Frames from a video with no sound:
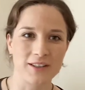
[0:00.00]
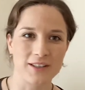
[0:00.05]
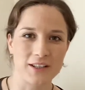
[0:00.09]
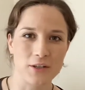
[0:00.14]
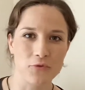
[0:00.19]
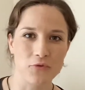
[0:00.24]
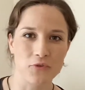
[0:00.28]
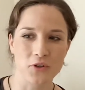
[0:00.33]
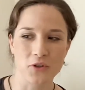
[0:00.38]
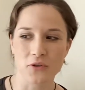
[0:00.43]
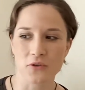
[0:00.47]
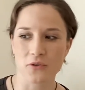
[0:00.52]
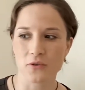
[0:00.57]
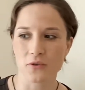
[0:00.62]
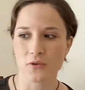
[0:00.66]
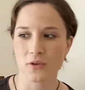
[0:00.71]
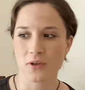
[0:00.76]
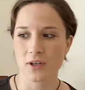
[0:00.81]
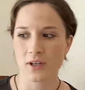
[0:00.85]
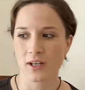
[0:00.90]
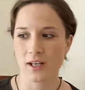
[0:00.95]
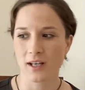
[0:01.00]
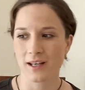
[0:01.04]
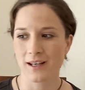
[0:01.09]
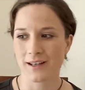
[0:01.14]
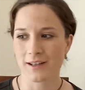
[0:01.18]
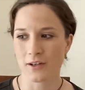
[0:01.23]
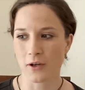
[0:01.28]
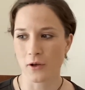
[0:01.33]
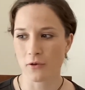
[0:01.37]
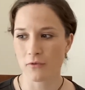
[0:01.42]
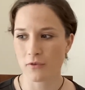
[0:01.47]
give you
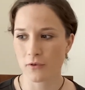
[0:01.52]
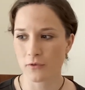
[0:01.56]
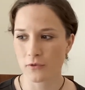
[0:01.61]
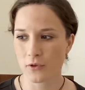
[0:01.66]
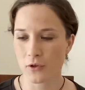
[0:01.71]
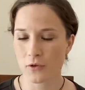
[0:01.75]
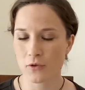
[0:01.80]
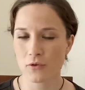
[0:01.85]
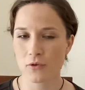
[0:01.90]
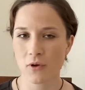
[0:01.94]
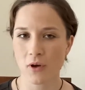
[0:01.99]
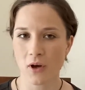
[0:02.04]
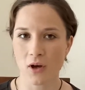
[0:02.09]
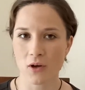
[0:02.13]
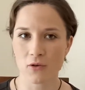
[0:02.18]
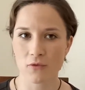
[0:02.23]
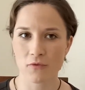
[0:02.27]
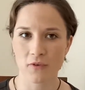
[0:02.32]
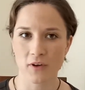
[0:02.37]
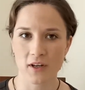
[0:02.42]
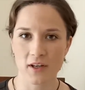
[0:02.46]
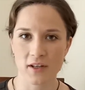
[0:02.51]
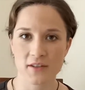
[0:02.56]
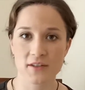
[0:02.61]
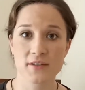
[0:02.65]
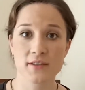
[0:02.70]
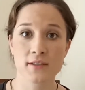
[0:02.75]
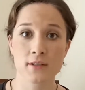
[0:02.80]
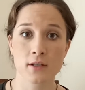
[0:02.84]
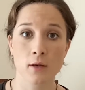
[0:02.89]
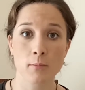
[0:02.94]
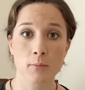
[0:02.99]
an overview over
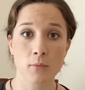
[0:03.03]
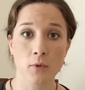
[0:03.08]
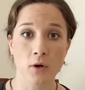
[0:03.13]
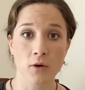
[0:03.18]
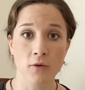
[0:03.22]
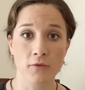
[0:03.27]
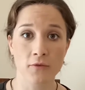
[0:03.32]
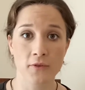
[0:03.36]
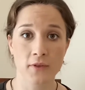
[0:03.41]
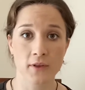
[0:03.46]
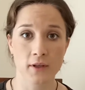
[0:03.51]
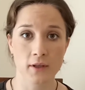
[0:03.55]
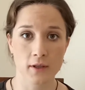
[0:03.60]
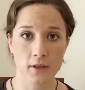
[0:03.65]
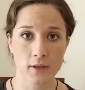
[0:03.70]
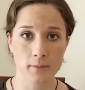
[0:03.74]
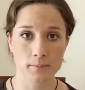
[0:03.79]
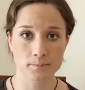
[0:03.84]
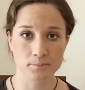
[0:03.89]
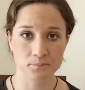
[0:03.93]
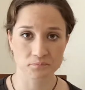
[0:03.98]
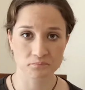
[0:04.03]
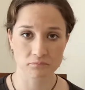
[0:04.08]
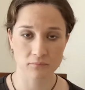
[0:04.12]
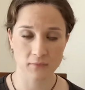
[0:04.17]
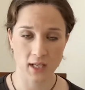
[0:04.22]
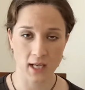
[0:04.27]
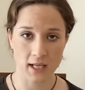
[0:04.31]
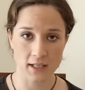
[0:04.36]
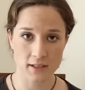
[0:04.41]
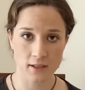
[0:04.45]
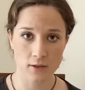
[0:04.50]
some of the
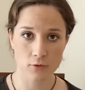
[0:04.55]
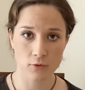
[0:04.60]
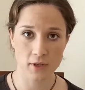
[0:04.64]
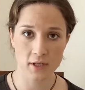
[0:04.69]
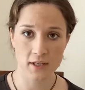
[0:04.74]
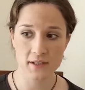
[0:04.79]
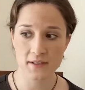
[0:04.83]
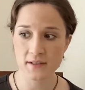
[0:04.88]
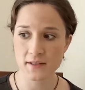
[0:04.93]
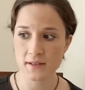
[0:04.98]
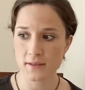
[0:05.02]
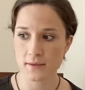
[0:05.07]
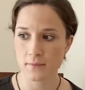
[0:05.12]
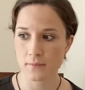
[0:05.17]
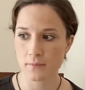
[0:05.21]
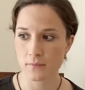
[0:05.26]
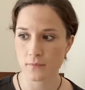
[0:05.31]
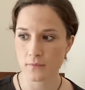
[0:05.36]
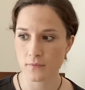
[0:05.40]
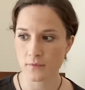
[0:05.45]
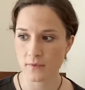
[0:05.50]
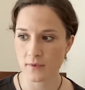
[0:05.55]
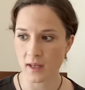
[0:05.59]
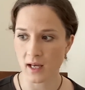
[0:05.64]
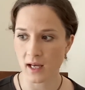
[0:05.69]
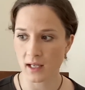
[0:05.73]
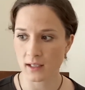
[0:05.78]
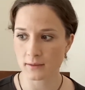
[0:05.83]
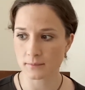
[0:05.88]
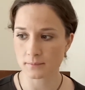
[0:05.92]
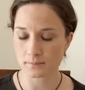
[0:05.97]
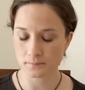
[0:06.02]
categories
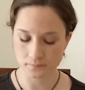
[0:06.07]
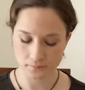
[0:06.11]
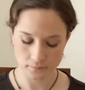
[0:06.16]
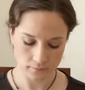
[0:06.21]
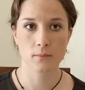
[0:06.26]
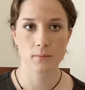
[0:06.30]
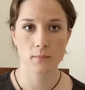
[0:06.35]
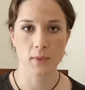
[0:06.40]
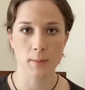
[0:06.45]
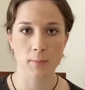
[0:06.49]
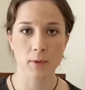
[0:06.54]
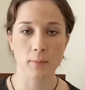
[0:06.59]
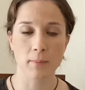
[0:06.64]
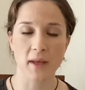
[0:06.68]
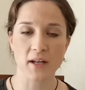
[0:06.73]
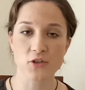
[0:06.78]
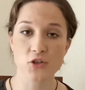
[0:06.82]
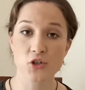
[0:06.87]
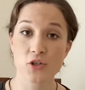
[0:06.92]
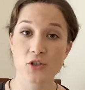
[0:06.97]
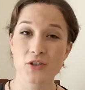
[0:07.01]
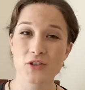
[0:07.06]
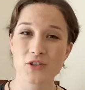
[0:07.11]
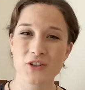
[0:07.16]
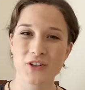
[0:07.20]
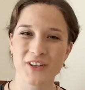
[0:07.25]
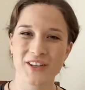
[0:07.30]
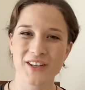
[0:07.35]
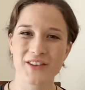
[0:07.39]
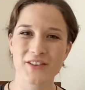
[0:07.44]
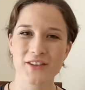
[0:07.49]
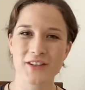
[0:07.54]
that people mentioned
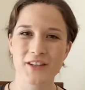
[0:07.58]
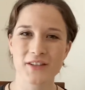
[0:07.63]
in the